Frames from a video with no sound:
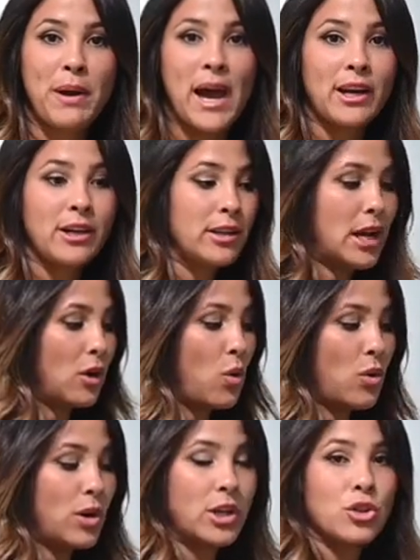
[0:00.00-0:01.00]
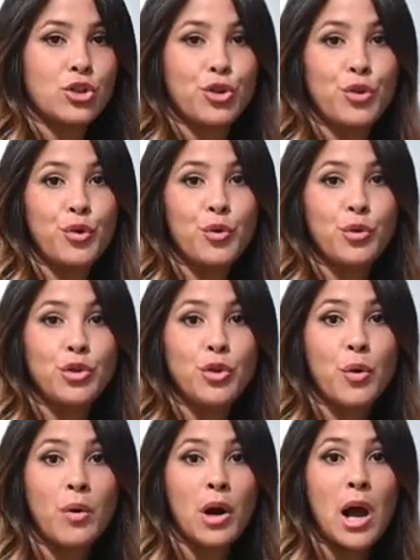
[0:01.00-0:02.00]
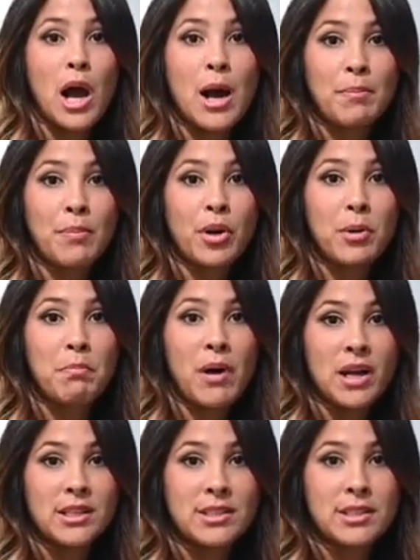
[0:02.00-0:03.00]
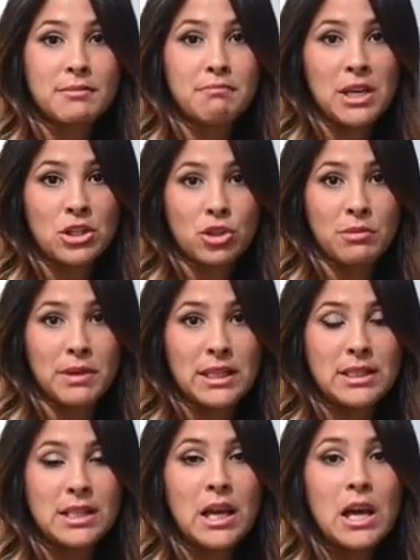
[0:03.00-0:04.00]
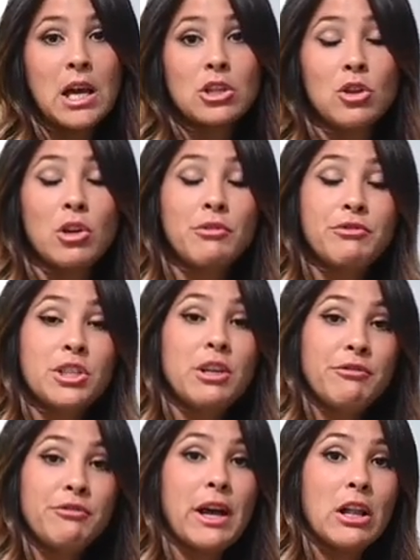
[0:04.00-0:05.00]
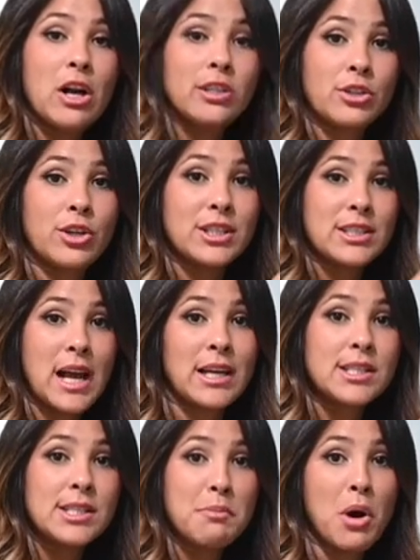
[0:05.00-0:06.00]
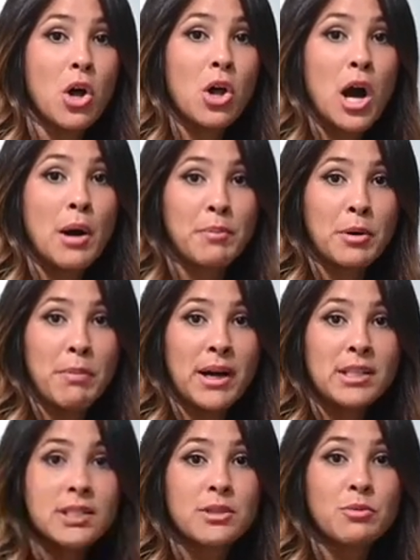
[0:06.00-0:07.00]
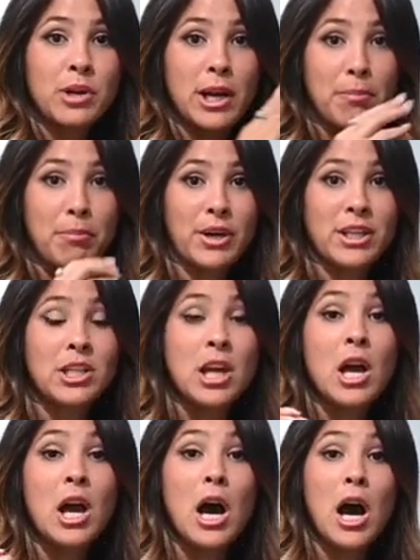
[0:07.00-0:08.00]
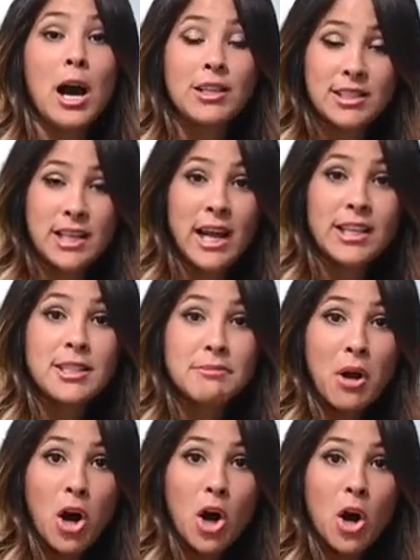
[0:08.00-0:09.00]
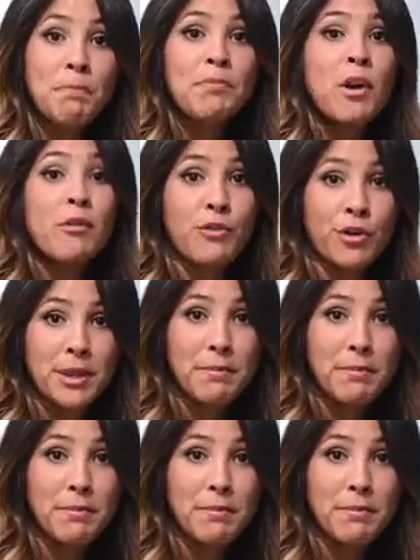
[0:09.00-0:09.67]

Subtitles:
your pattern according to your upper bust measurement. So if she fell under a size small upper bust, we're gonna print a size small for